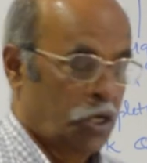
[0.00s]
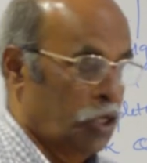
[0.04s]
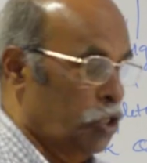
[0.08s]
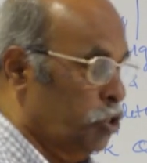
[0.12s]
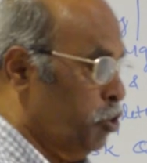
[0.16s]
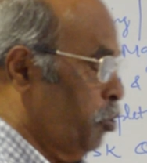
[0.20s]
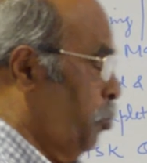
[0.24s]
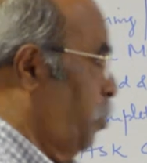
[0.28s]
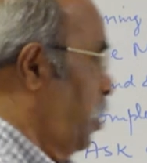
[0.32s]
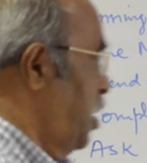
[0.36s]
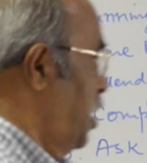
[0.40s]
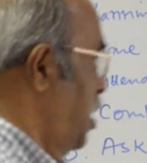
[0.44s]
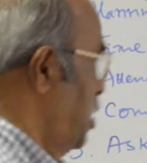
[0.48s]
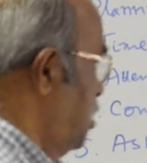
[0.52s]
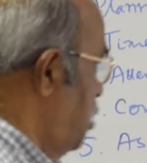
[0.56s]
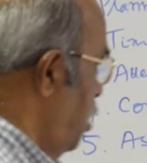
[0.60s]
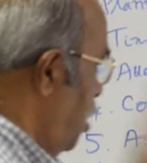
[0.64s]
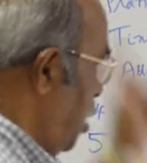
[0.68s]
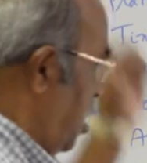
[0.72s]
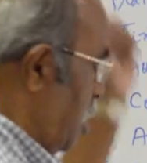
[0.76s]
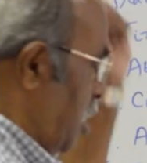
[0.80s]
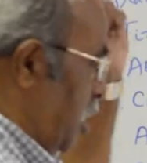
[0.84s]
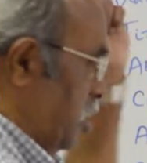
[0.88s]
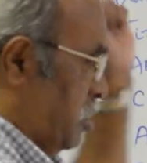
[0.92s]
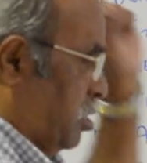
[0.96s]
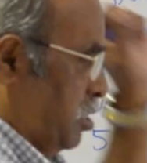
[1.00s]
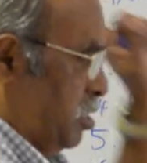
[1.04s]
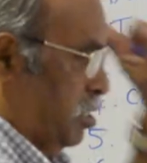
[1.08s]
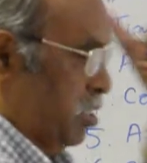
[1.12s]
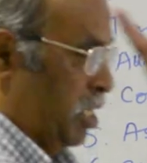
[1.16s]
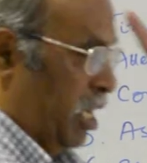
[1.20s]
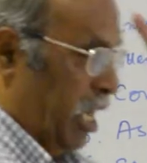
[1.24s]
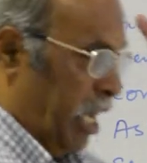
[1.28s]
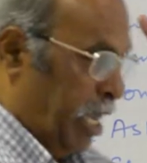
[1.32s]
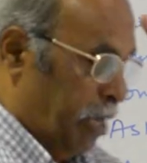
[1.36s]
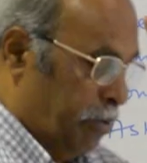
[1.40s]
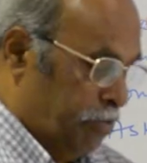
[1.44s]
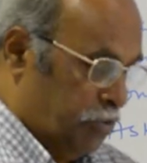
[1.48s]
So my dear children, this
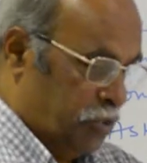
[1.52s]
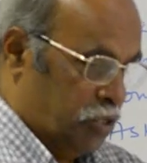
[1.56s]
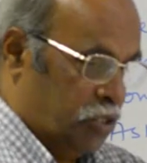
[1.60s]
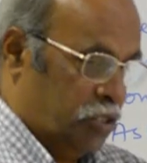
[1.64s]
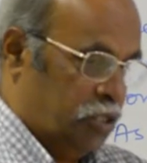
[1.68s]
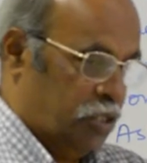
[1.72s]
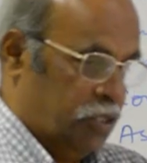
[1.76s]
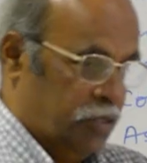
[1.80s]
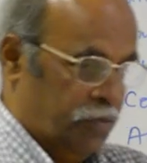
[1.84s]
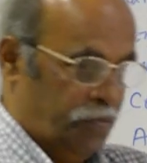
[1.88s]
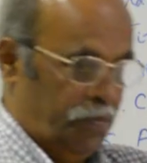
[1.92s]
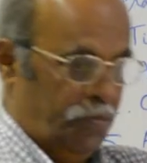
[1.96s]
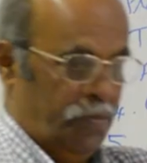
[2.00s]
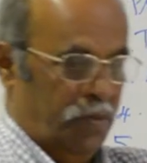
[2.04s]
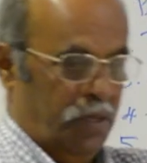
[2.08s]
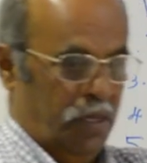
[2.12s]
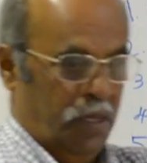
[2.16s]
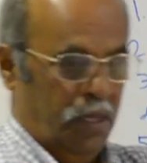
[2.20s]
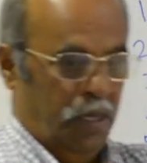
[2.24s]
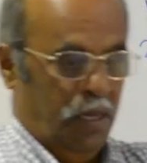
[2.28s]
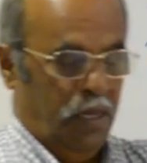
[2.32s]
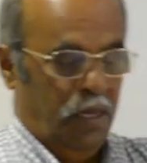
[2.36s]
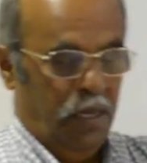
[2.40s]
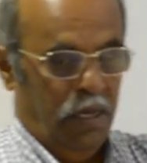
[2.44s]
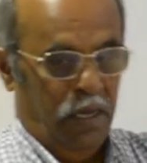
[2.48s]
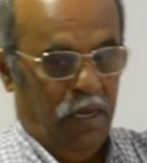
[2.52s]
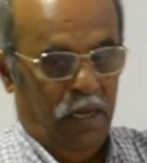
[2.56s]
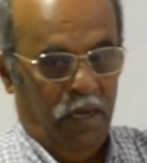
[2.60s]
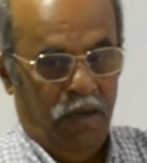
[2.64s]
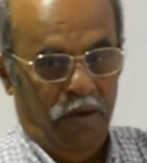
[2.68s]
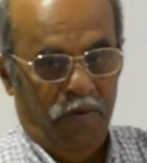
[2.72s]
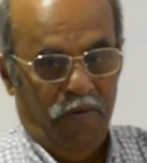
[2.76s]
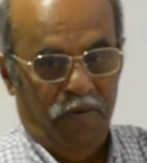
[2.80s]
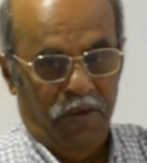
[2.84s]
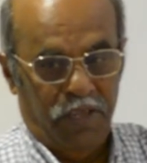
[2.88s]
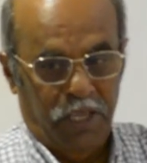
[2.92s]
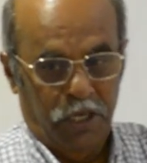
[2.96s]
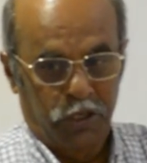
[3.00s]
games,
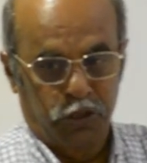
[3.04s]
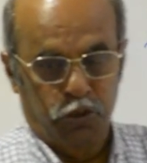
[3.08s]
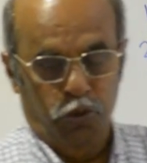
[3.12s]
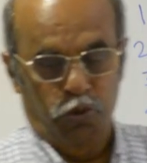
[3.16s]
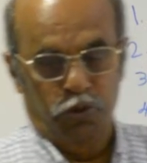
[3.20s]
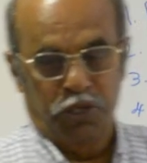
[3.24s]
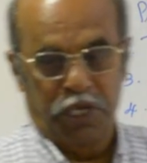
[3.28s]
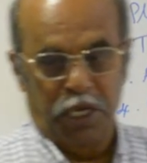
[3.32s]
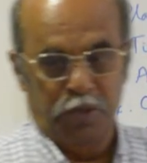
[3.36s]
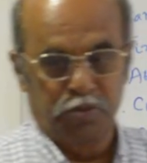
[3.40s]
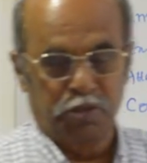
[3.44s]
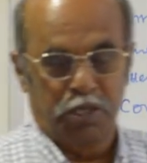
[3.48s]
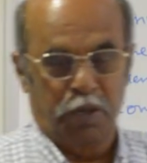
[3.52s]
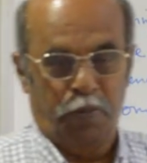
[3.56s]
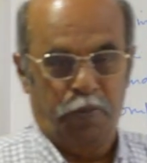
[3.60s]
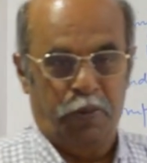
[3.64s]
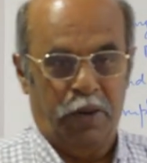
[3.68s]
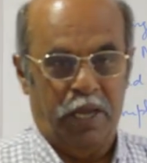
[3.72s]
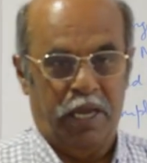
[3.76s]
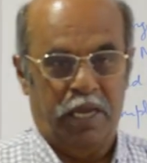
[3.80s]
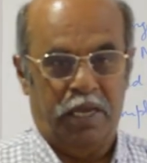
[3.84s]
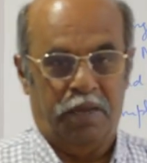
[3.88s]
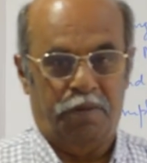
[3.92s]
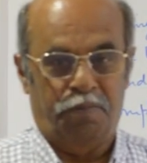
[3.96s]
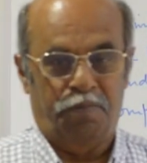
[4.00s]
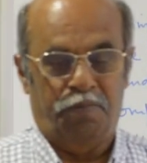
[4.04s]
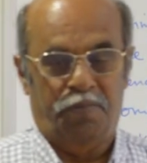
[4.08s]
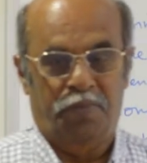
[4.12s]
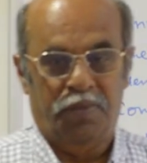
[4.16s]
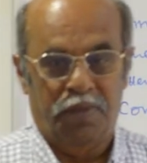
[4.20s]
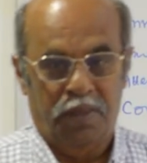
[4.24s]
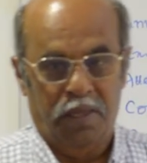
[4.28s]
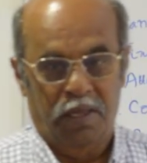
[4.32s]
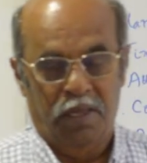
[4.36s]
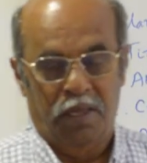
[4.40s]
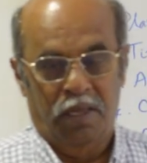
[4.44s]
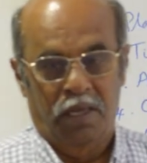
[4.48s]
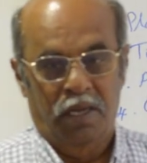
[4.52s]
when the two teams are playing,
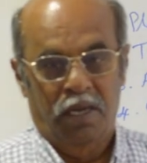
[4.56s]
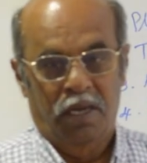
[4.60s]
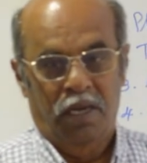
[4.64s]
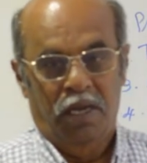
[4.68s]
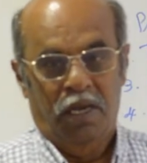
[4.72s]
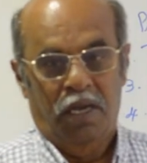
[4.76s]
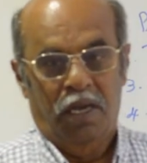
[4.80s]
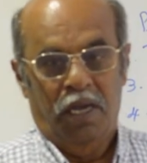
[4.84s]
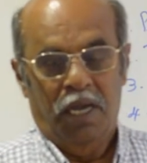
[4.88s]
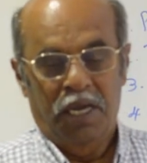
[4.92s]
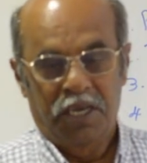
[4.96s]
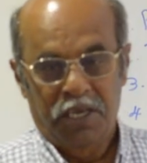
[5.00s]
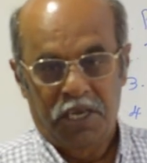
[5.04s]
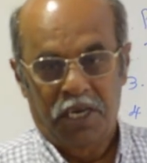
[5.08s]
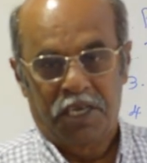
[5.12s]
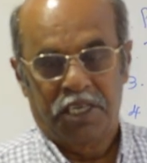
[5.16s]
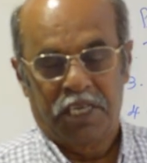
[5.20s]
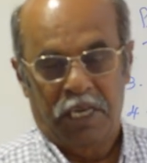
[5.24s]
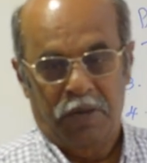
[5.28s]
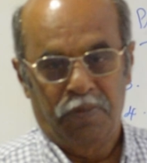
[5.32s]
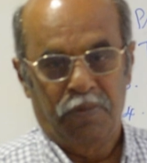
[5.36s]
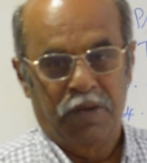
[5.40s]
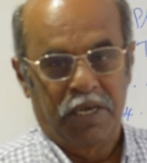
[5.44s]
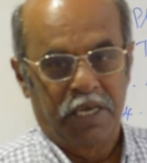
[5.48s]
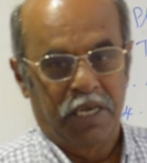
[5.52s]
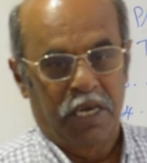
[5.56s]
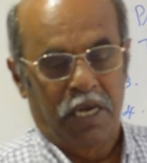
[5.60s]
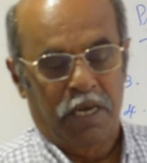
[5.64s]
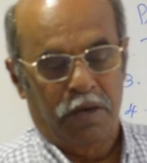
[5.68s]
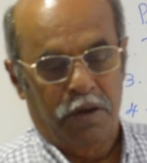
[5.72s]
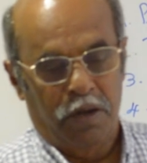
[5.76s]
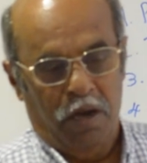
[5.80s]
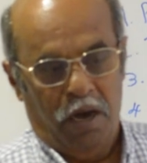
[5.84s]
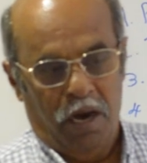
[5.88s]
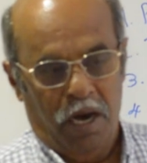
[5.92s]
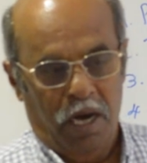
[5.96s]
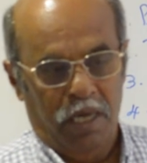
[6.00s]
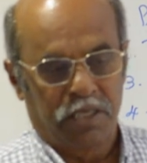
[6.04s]
India team, India
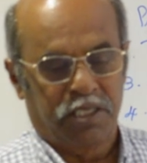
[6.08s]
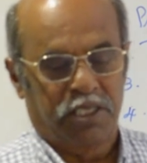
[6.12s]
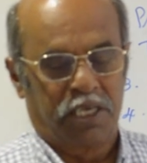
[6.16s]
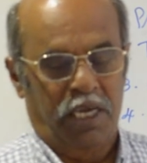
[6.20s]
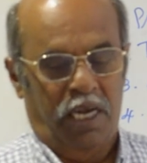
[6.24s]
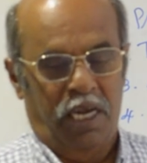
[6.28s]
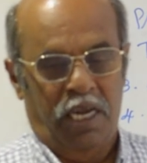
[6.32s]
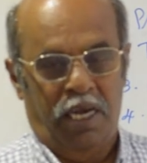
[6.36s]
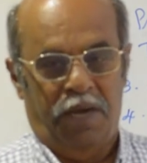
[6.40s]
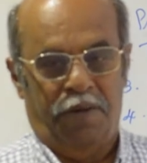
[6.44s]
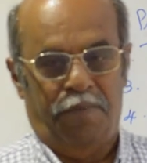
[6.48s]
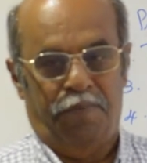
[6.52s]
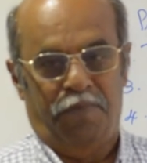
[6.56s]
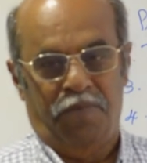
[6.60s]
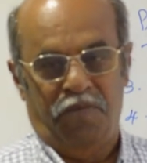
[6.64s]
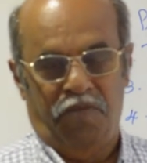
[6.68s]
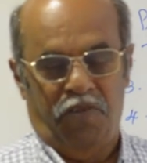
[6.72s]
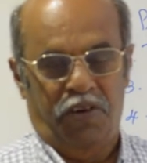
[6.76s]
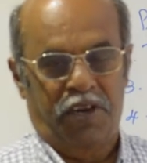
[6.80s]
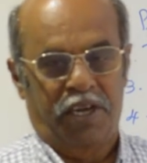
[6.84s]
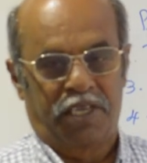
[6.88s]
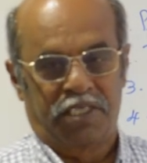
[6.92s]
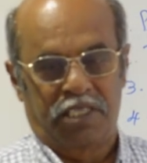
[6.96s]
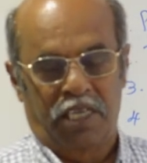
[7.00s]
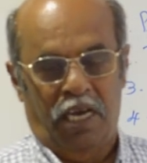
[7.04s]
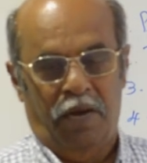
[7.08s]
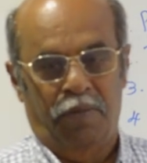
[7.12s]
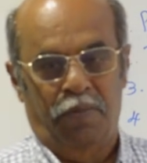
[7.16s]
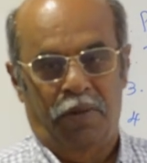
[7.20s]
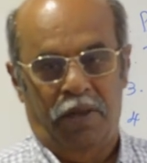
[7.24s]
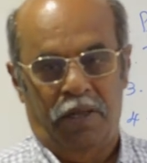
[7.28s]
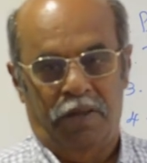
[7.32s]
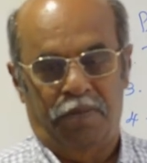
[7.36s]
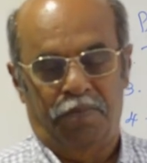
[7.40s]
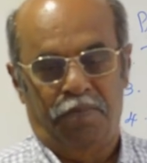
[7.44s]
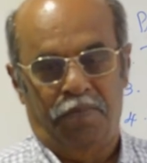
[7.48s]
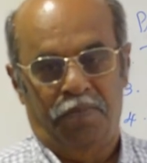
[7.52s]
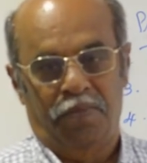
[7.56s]
and Australia, for
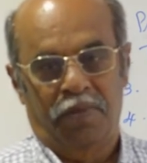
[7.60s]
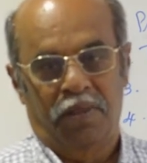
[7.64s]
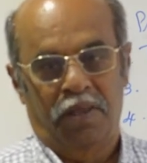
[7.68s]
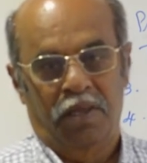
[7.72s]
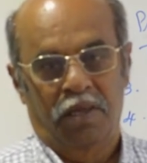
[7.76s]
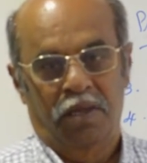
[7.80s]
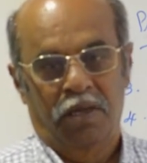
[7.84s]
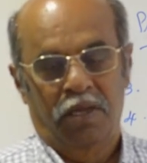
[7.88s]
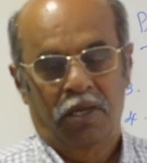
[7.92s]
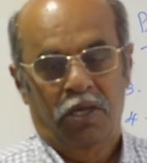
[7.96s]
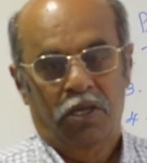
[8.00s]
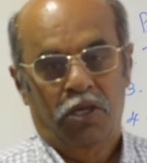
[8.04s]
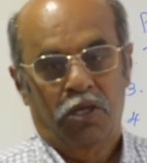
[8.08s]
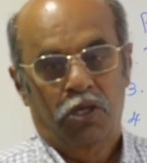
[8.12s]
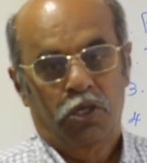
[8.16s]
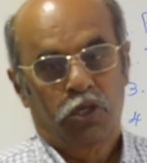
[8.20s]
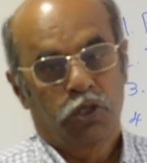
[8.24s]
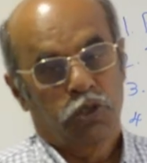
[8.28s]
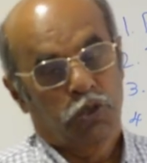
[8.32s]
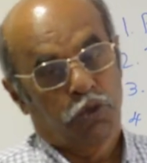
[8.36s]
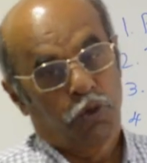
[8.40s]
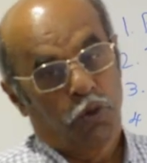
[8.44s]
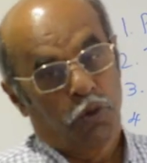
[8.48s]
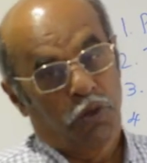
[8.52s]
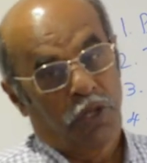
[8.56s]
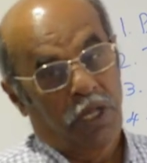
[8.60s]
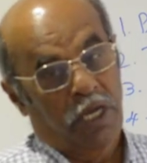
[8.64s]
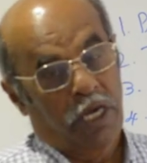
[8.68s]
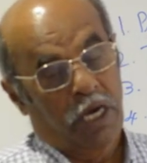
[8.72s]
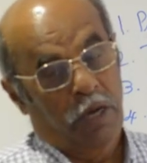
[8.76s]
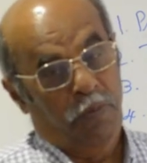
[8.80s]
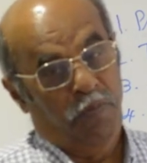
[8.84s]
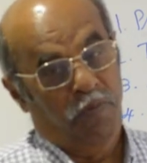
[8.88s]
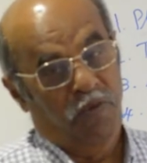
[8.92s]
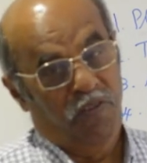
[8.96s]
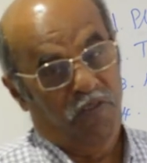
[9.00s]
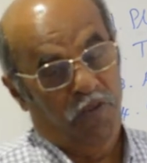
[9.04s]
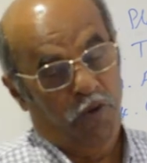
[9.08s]
example, so they
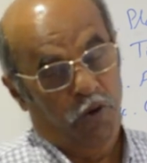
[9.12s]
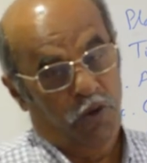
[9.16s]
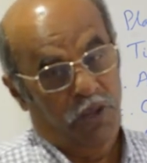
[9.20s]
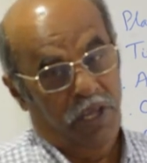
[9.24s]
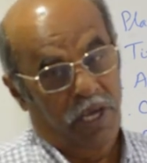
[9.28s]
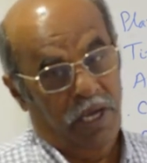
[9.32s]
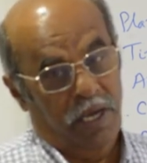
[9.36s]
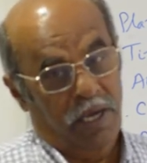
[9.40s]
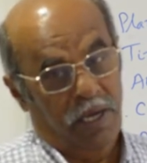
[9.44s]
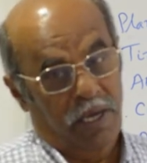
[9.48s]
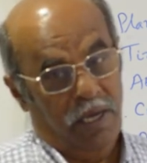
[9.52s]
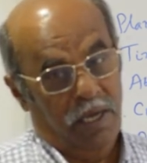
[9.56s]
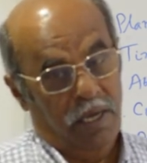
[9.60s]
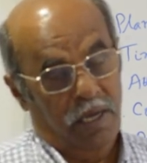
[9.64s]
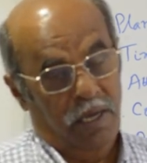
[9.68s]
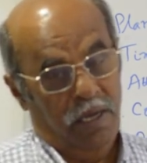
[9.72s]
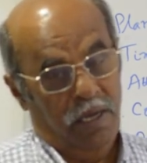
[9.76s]
are before the